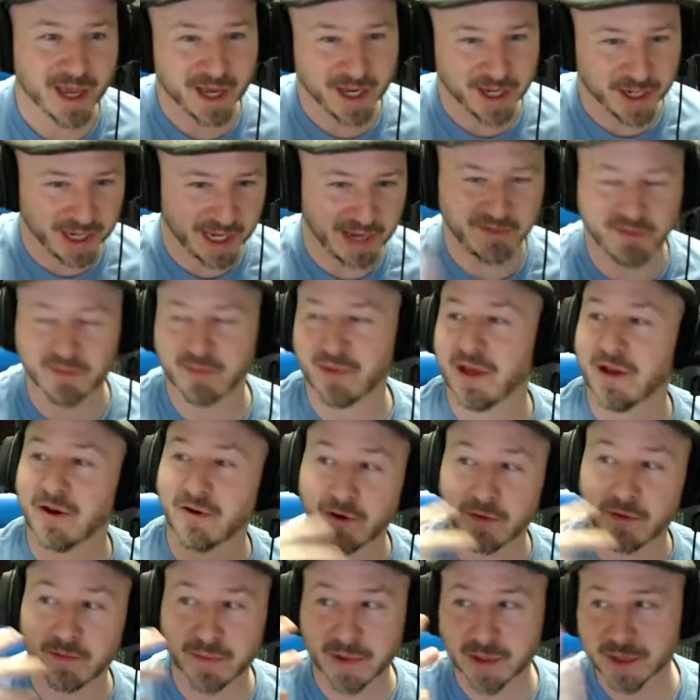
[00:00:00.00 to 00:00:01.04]
you can even play
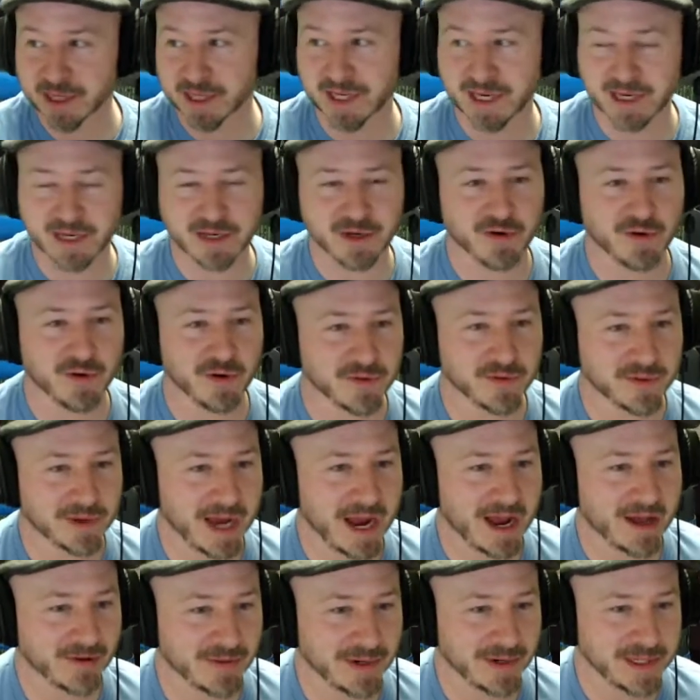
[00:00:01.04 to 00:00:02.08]
your own music in your own
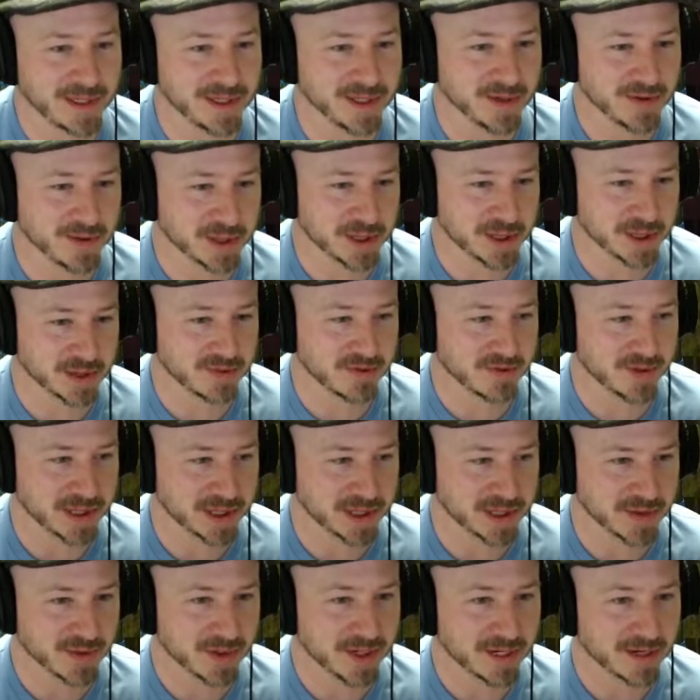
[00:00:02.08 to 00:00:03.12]
gallery too, which is pretty
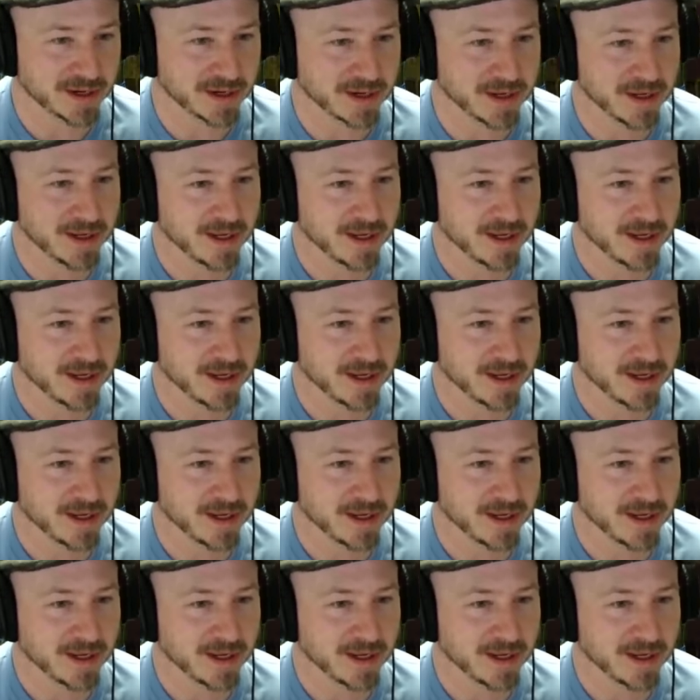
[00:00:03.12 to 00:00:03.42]
sweet.